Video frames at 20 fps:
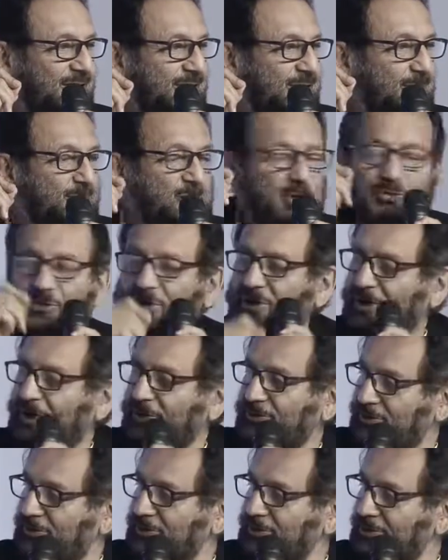Music
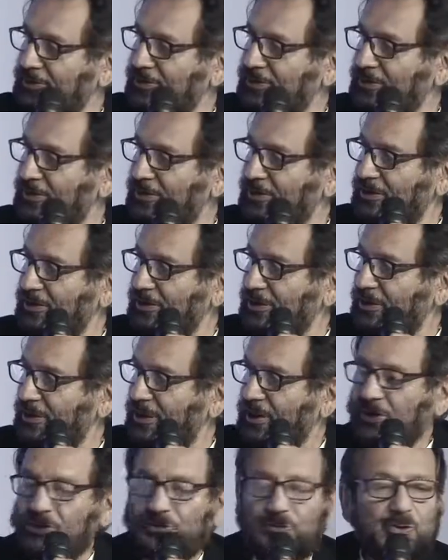doesn't.
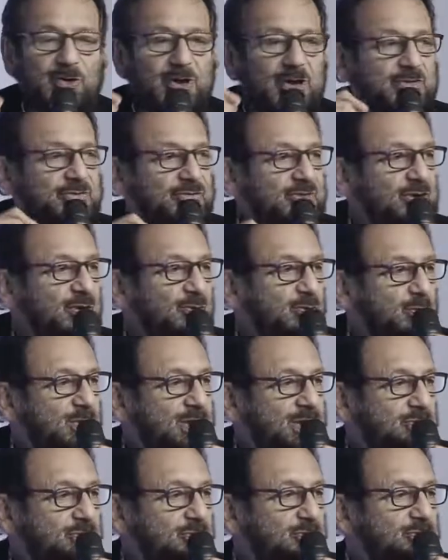So is there a
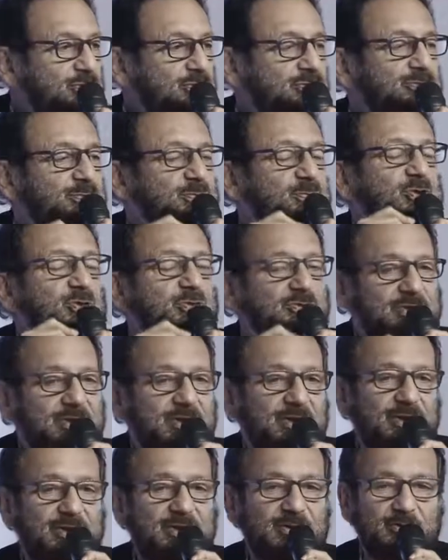way to use
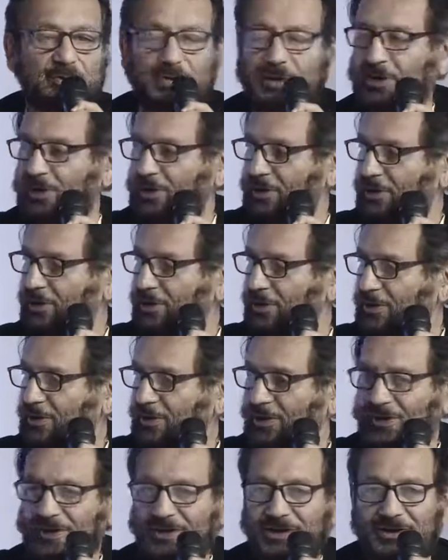music in a way
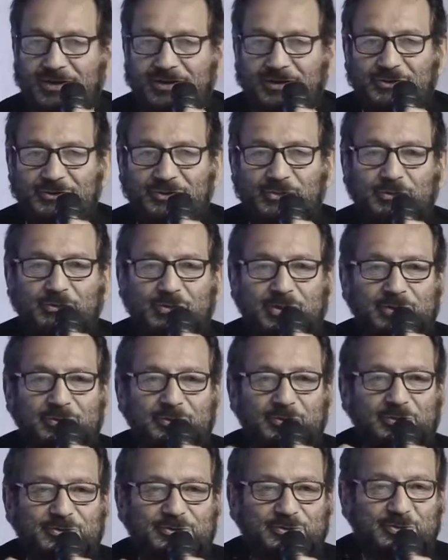to tell
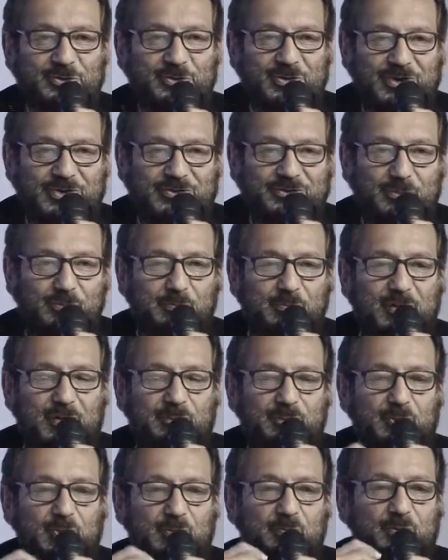you a story? So give
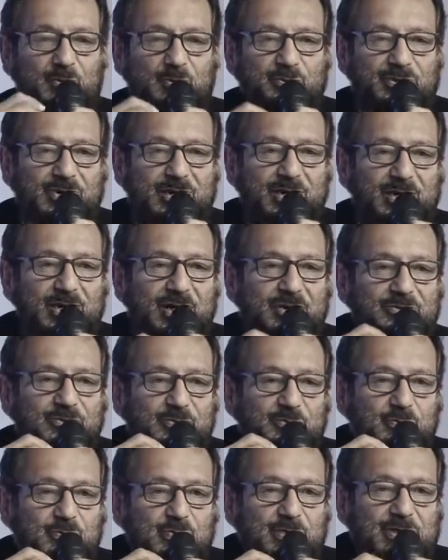you music and ask you
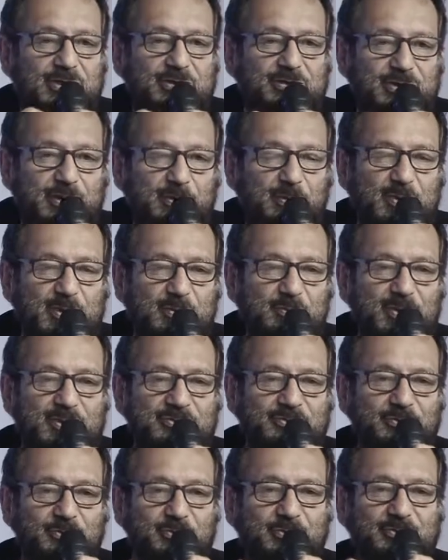to interpret my
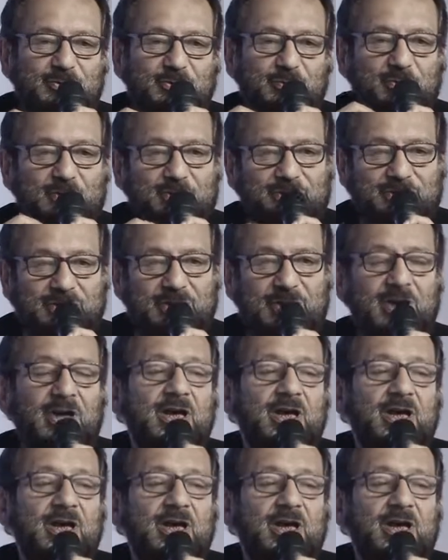story through music.